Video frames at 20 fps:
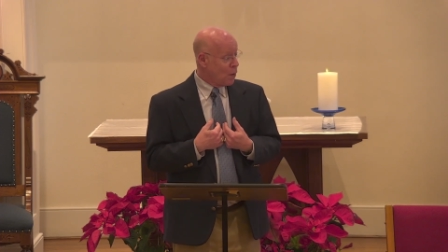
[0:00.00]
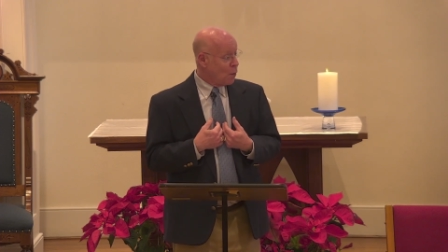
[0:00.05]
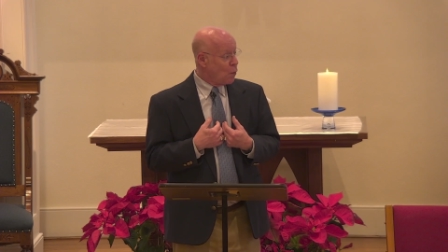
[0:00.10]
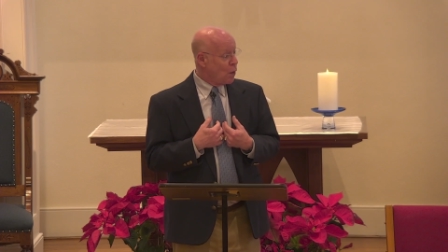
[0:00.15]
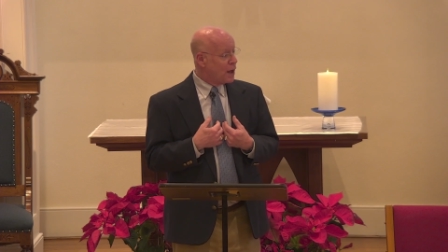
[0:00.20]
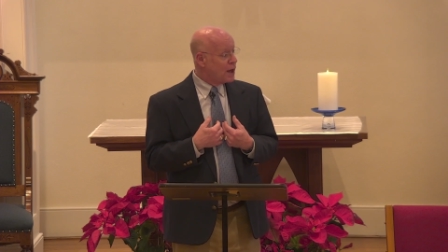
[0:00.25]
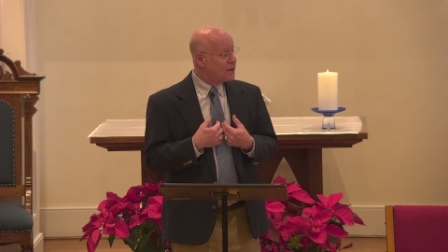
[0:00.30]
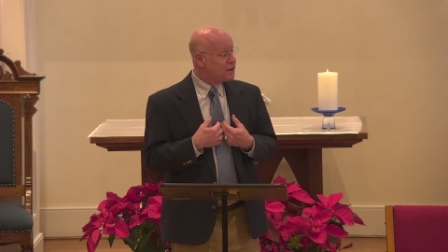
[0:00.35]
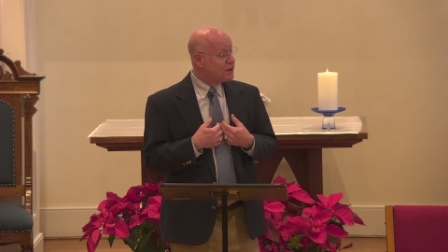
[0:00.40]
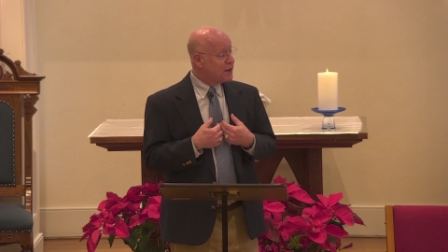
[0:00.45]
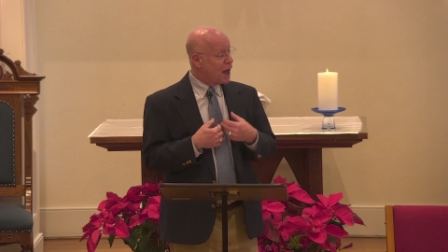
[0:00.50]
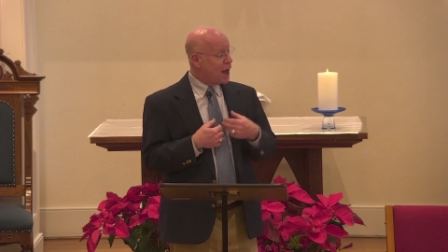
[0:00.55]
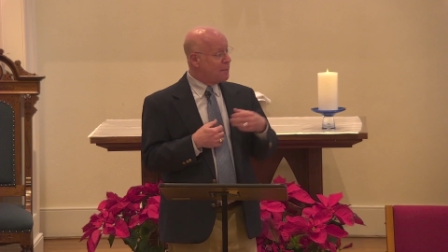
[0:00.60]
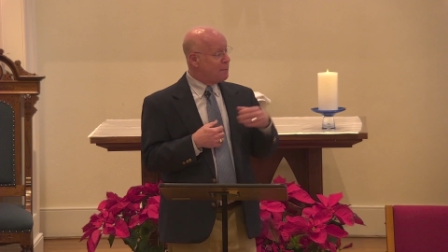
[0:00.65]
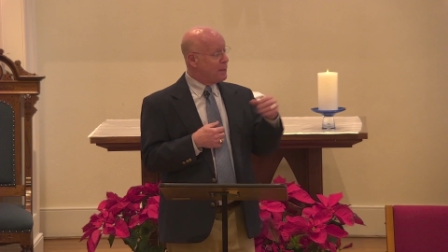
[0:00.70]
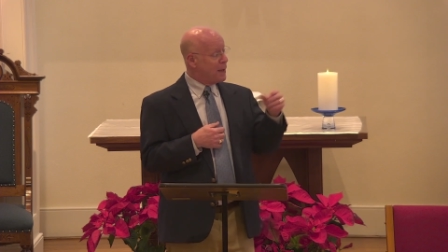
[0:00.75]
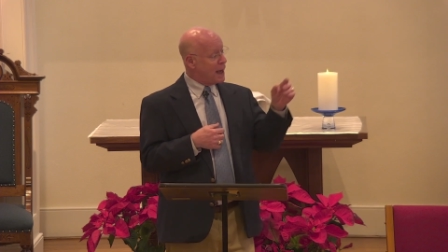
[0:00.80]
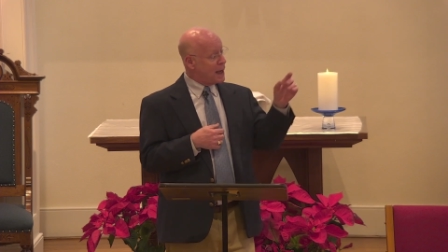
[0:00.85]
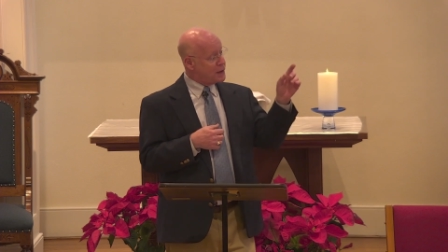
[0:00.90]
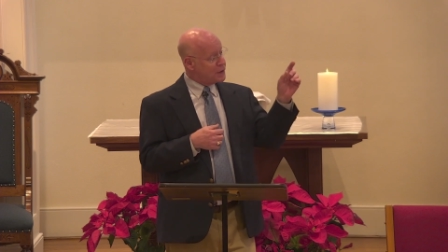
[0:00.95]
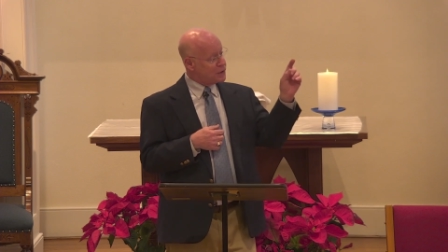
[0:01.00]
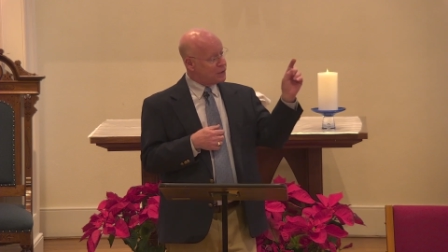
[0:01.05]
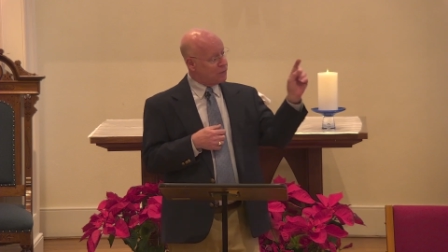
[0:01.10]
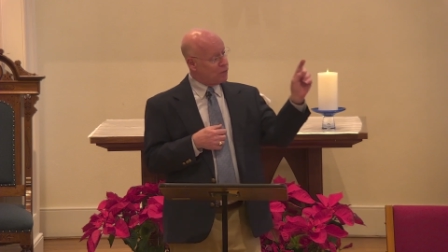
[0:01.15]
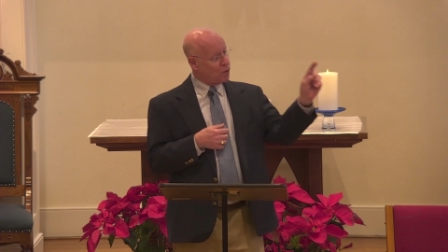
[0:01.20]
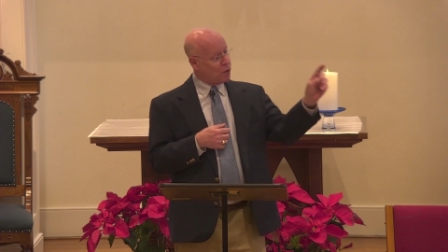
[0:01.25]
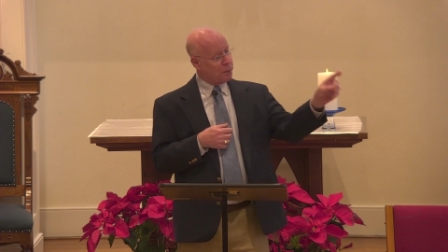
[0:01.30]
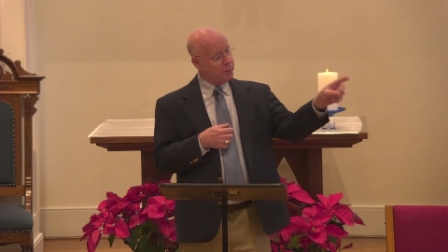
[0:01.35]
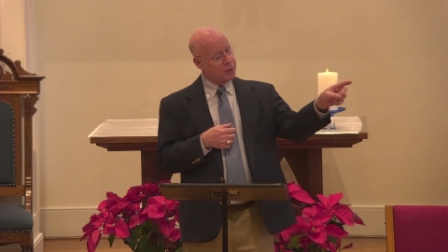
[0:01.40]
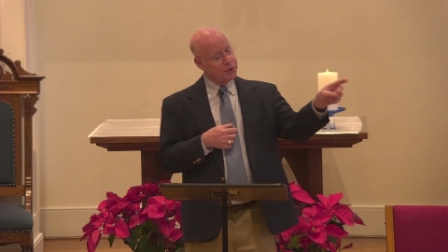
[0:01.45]
what is not best
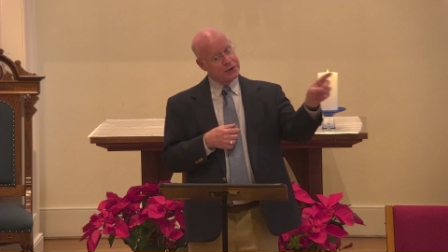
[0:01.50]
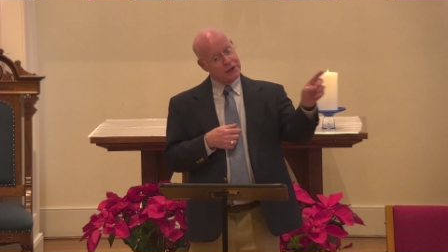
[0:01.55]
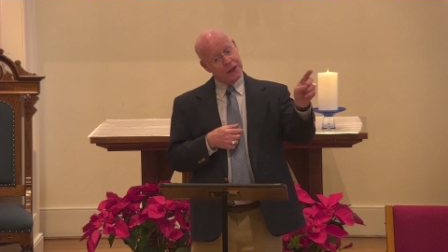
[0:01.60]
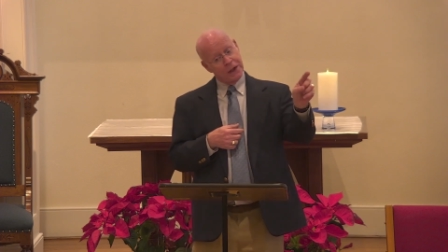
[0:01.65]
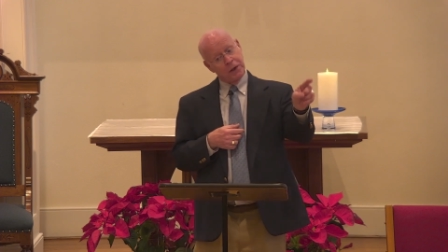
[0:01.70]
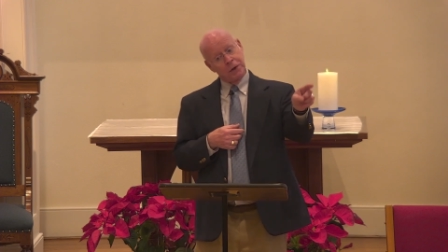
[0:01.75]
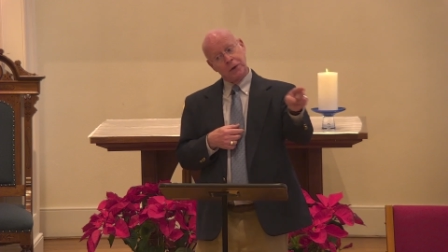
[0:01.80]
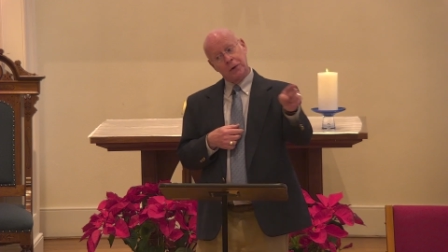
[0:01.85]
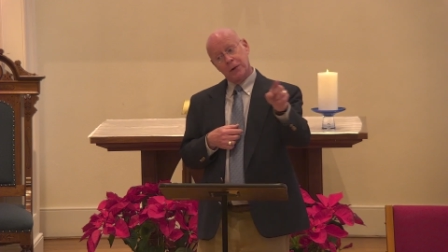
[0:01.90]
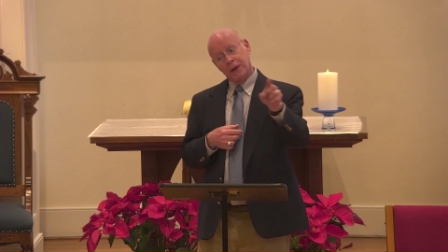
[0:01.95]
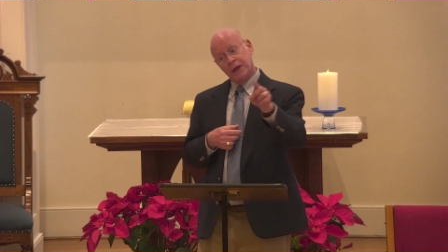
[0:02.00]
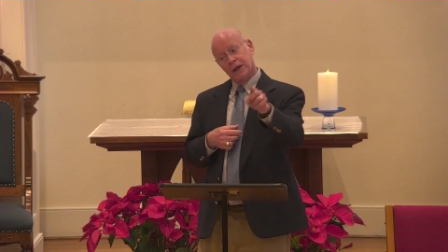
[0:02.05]
for particular